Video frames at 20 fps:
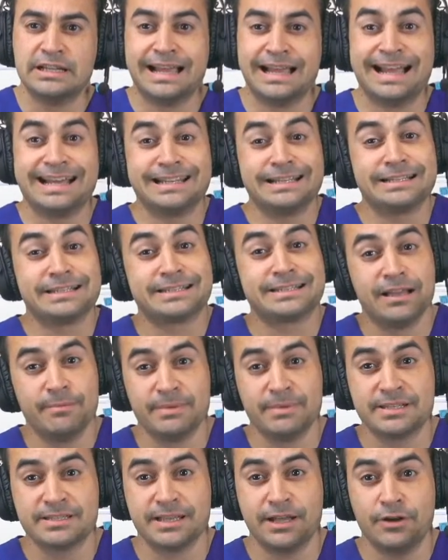and a
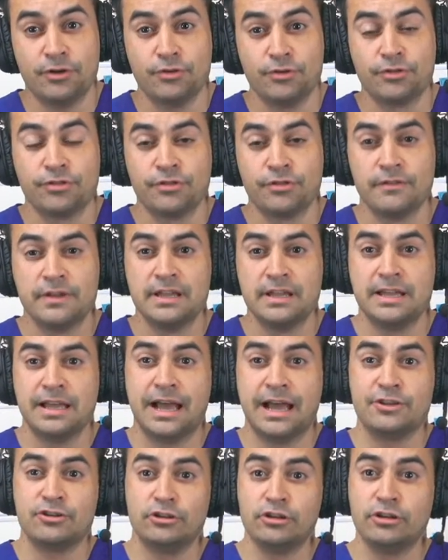summer self
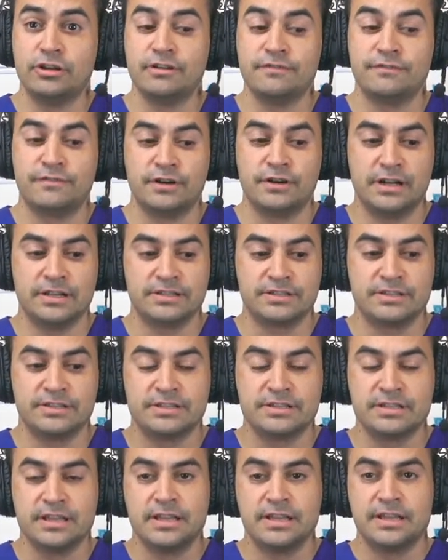and you're looking for
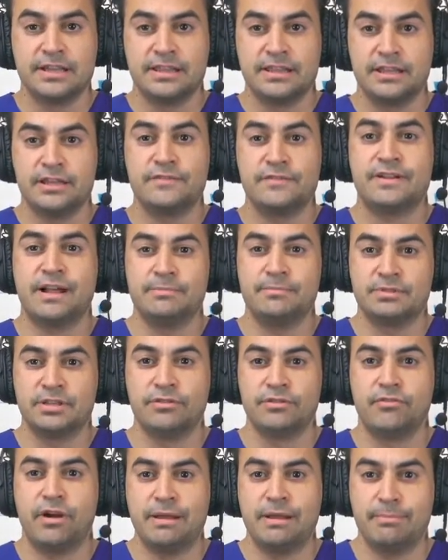answers, then you've come to the
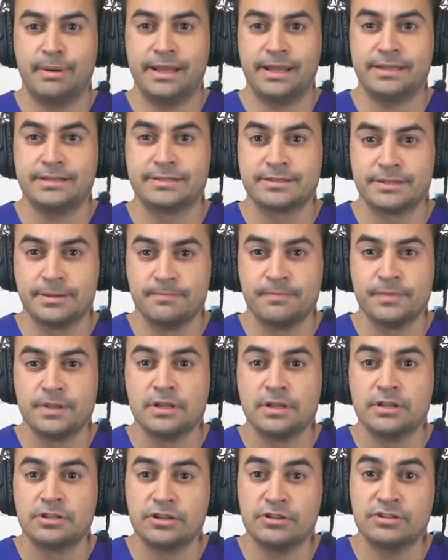right place.
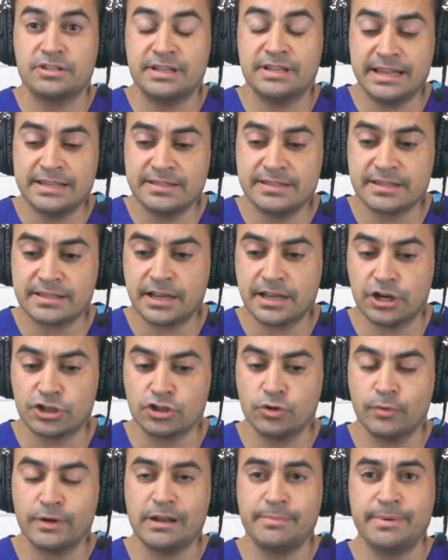So today's
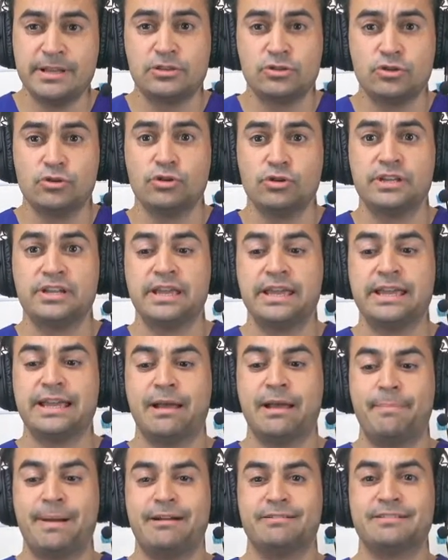discussion, we're going to be talking
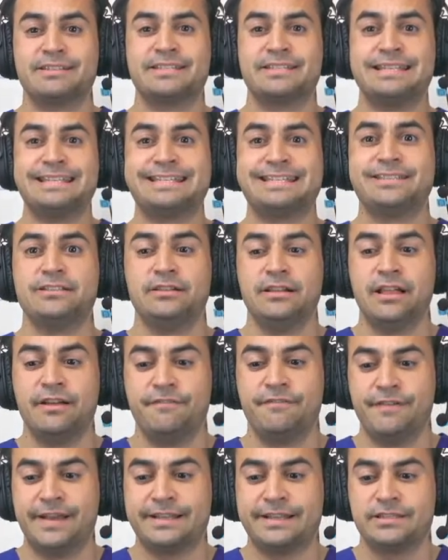about seasonal
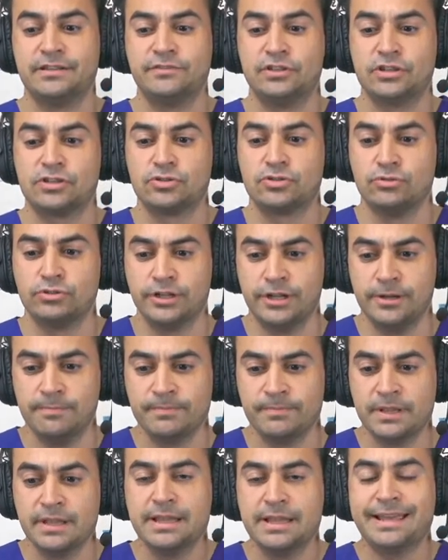affective disorder,
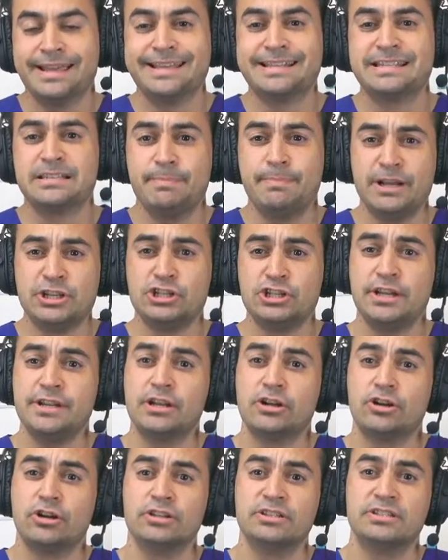especially in the
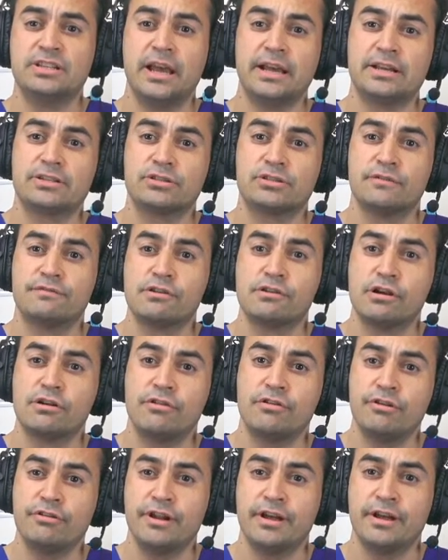context of
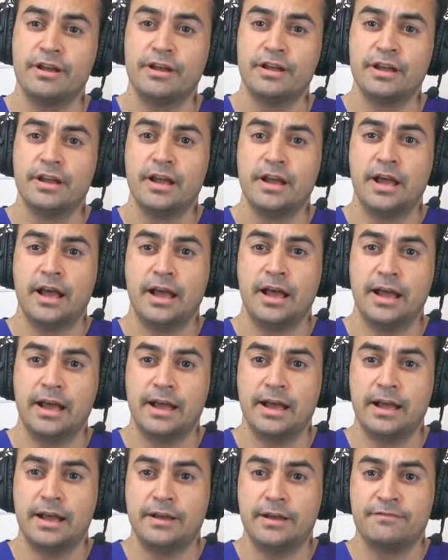coronavirus
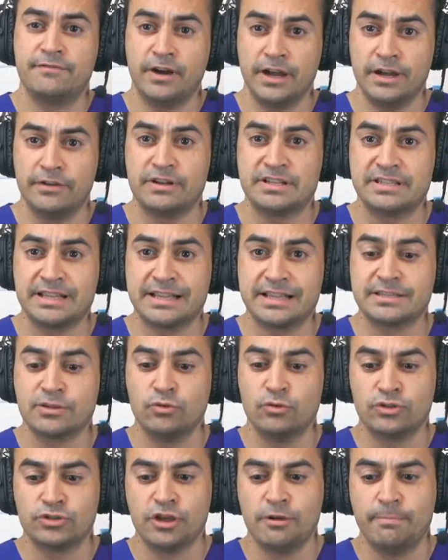that's
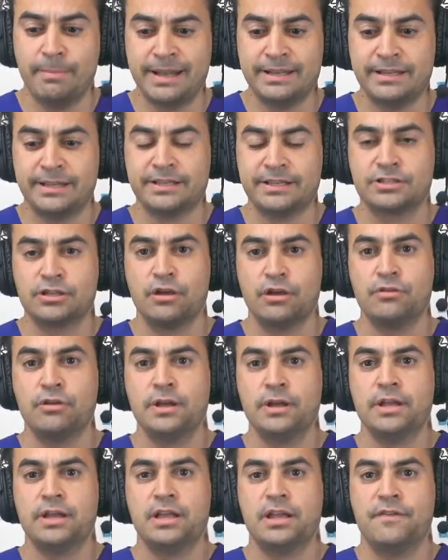also pending. So
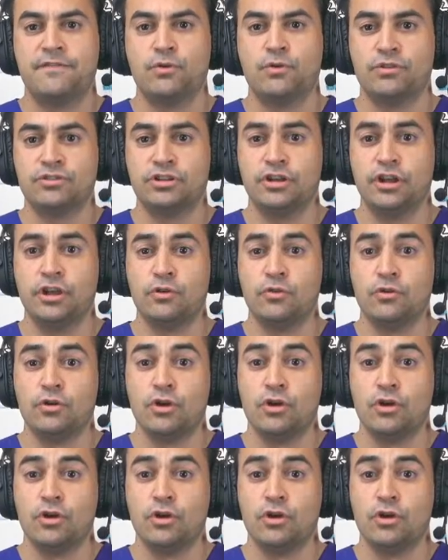if you want to know